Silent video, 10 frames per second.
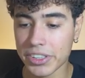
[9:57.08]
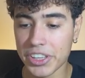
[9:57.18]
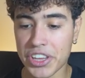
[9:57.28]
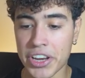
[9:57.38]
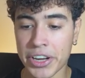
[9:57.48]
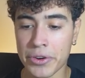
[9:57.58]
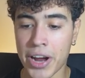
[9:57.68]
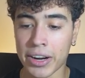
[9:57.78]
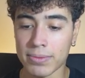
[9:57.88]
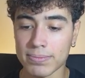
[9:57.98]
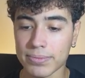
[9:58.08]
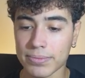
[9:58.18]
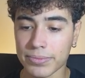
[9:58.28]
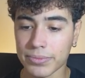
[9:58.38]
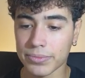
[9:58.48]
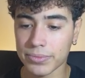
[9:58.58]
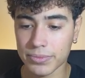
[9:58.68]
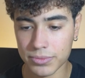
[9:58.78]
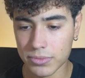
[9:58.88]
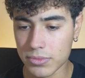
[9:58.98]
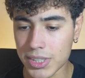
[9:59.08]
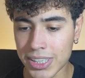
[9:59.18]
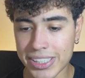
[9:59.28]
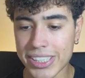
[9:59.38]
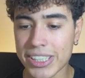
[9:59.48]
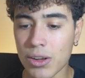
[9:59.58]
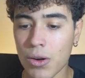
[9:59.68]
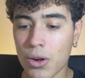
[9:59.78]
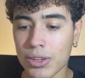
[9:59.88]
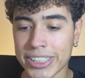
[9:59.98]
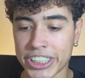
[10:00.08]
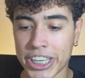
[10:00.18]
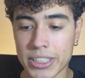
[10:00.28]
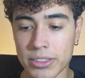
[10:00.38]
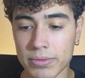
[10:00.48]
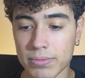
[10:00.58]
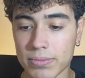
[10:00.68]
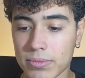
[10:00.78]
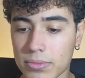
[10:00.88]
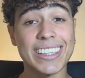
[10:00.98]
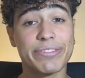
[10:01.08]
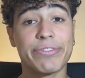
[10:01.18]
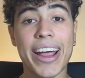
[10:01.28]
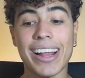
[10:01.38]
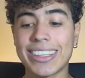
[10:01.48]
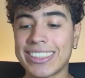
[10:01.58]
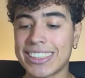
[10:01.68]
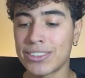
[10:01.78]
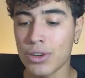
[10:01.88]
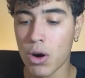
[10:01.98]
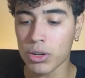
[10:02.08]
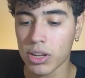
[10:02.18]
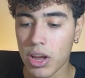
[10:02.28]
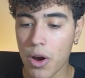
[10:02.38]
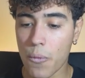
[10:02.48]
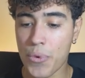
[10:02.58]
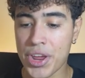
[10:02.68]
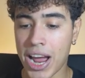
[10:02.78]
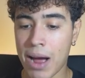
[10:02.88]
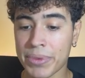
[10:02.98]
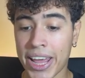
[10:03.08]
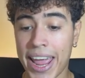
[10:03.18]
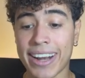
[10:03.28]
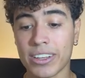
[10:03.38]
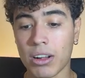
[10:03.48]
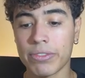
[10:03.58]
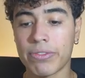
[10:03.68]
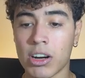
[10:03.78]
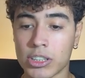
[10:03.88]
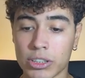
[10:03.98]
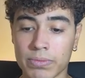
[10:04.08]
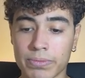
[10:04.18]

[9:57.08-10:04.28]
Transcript: Here you got it. This is all the JSON. And finally, in this node, we have the end call function.